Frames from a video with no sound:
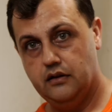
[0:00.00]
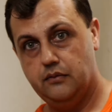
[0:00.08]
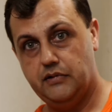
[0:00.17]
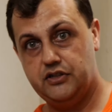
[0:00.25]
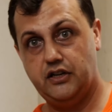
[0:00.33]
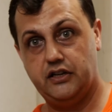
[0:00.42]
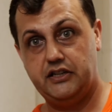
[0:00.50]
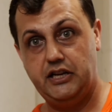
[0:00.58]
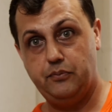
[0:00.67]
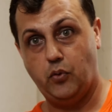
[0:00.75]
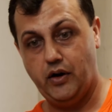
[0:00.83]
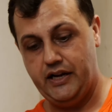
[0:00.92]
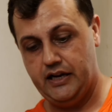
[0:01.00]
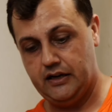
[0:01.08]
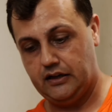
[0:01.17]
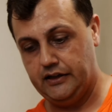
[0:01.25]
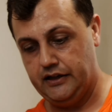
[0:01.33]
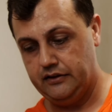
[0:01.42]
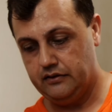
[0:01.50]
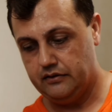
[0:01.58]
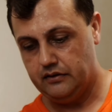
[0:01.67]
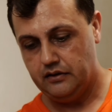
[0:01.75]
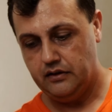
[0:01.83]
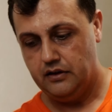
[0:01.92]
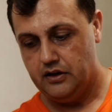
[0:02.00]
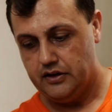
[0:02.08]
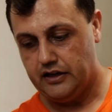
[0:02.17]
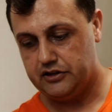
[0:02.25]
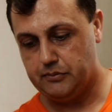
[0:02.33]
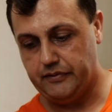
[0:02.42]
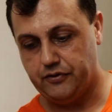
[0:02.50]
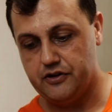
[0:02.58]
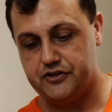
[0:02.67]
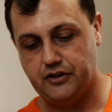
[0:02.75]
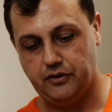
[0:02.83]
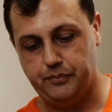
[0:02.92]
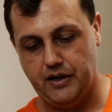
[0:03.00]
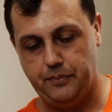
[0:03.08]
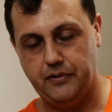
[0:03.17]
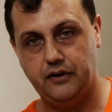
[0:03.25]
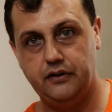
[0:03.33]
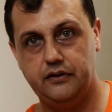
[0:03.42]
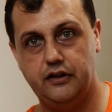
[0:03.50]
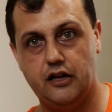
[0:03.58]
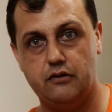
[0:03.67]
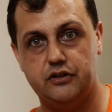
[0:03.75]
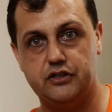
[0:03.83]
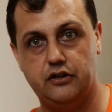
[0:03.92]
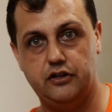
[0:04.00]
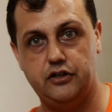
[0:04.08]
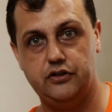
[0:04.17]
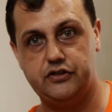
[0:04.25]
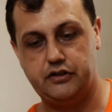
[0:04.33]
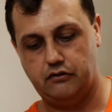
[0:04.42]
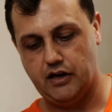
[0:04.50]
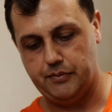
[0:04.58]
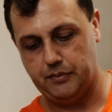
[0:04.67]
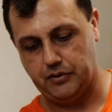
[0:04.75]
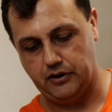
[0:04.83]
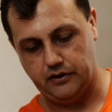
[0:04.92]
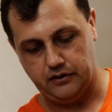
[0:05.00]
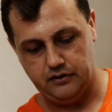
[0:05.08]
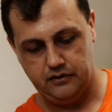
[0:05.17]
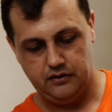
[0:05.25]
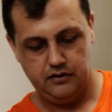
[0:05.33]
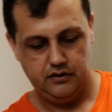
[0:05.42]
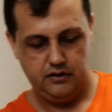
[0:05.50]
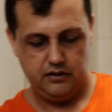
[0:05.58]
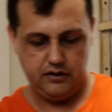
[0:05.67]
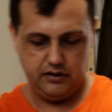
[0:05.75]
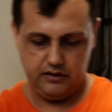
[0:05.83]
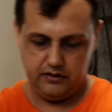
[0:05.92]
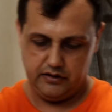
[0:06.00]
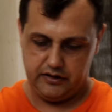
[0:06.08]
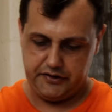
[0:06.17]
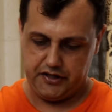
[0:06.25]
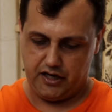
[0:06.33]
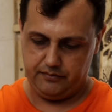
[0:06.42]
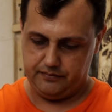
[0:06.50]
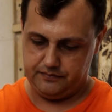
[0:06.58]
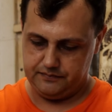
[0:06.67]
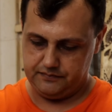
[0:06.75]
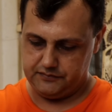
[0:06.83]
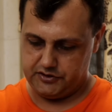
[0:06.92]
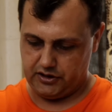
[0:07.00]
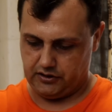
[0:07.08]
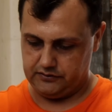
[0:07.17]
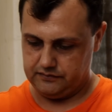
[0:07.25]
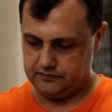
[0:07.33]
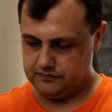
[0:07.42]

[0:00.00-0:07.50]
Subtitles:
Make sure you keep one hand clean. That's going to be for the salt and pepper. The other one's going to use to grab the bird. Okay, top, salt.